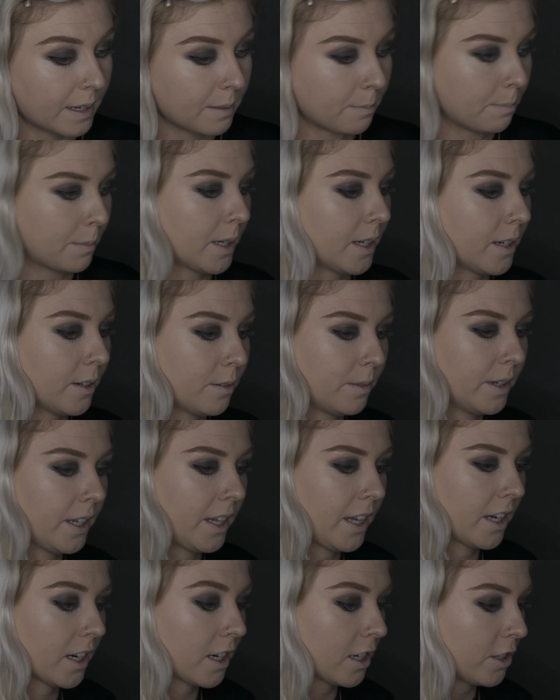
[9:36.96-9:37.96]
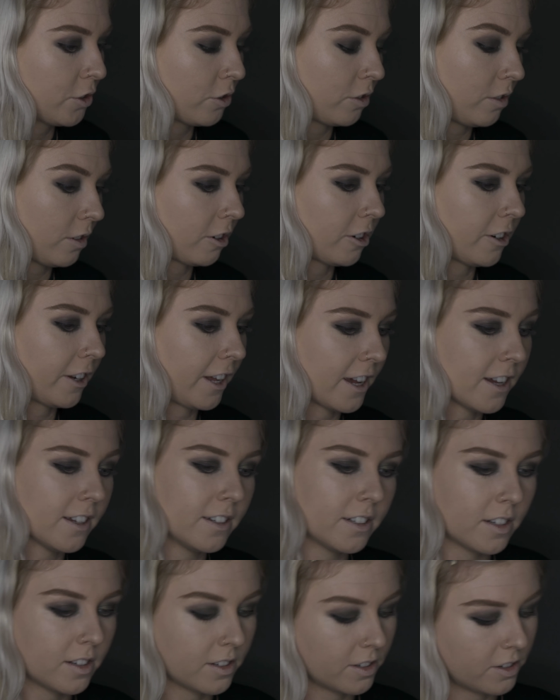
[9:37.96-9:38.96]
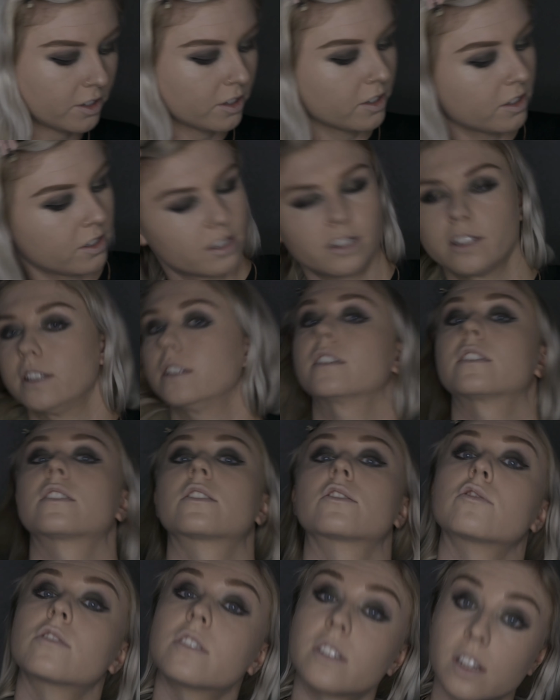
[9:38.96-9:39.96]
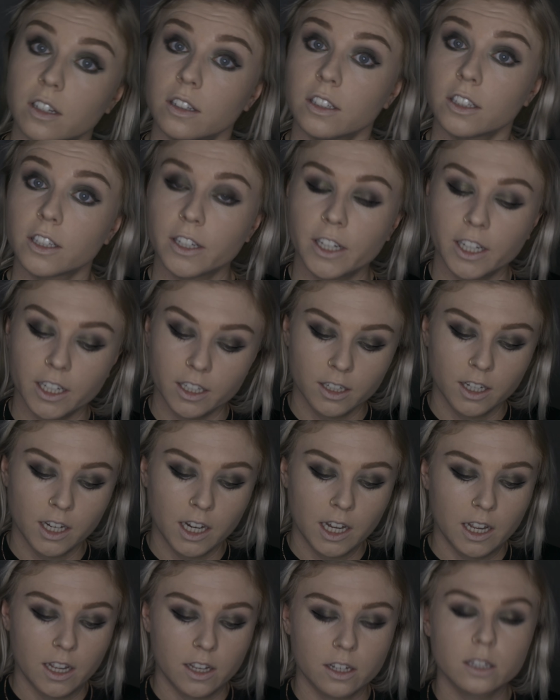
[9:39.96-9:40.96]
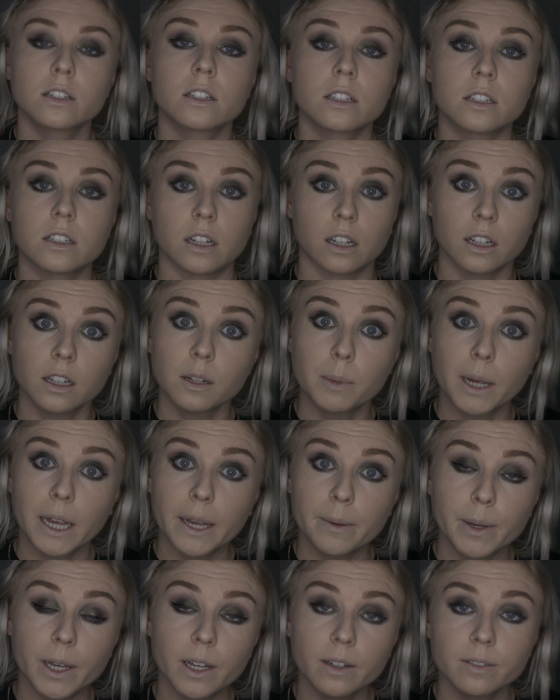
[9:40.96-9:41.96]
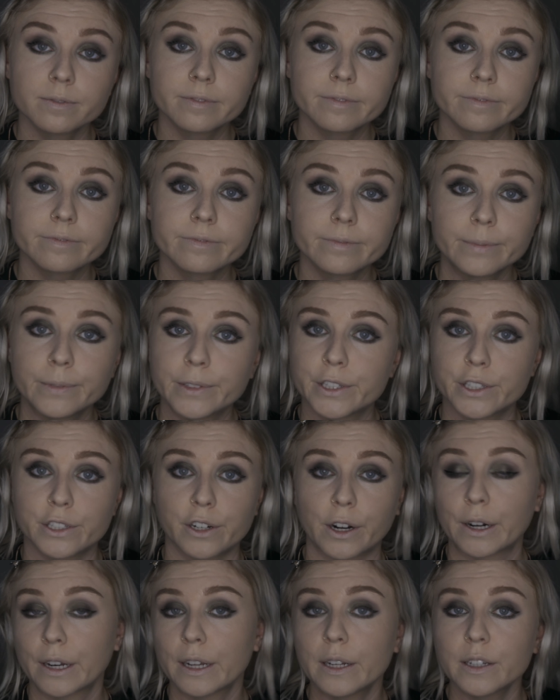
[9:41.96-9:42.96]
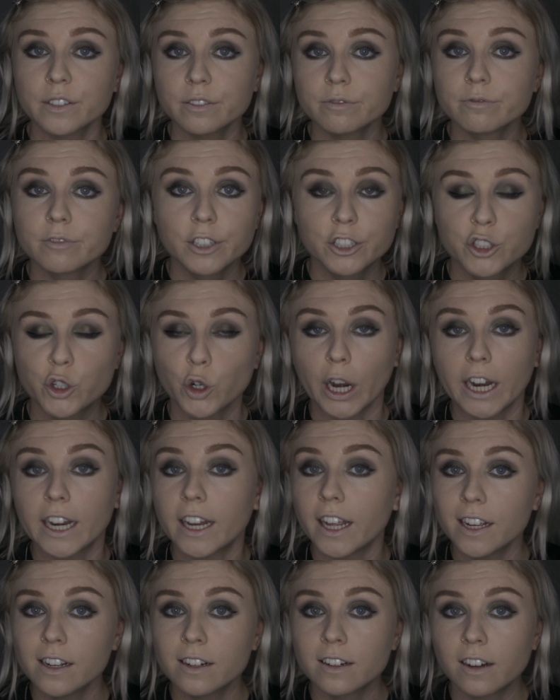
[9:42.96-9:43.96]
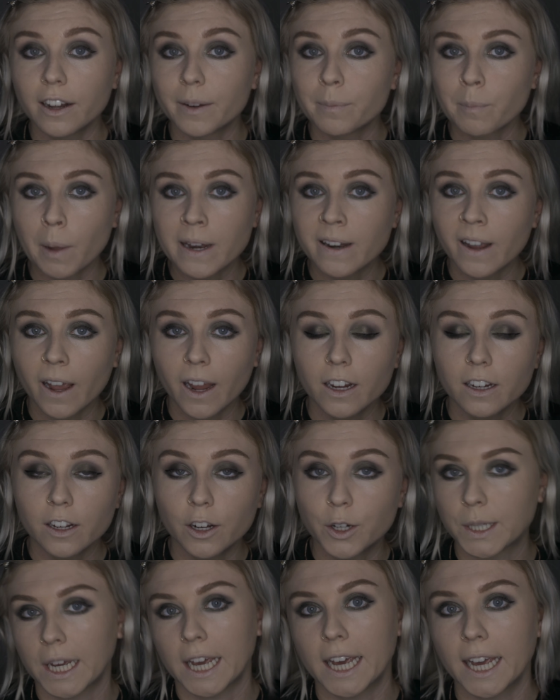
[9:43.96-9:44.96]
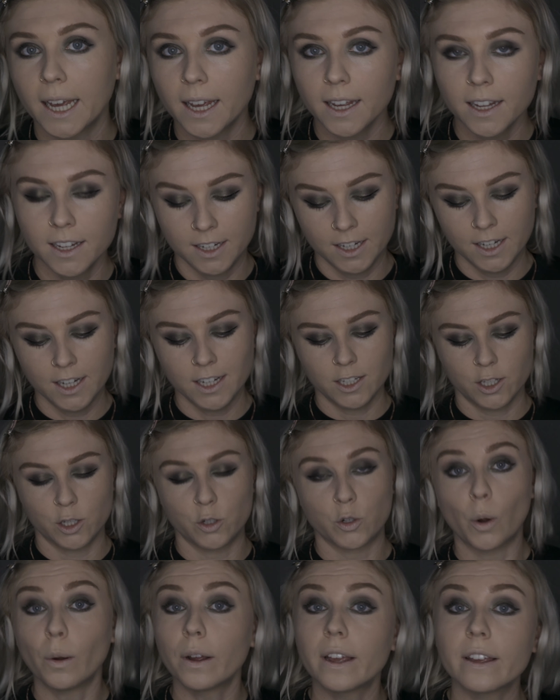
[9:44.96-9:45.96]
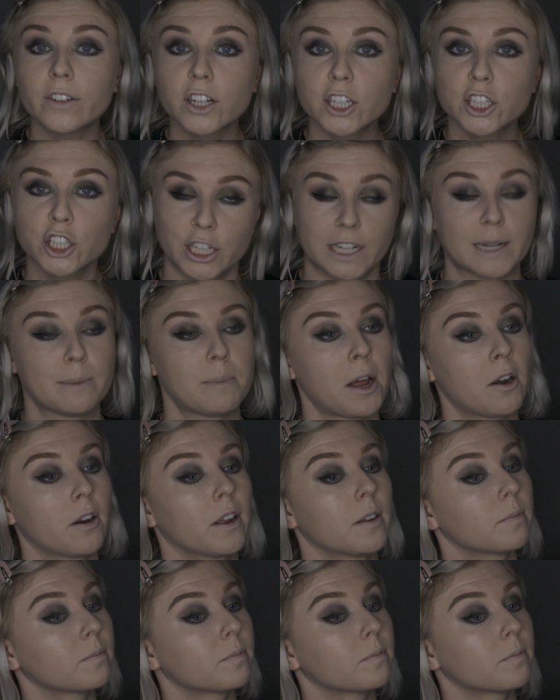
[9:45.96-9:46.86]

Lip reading: it, but we can't control her yet. She's still learning. Still a baby. Starting training on Monday, okay? So don't give a shit about it.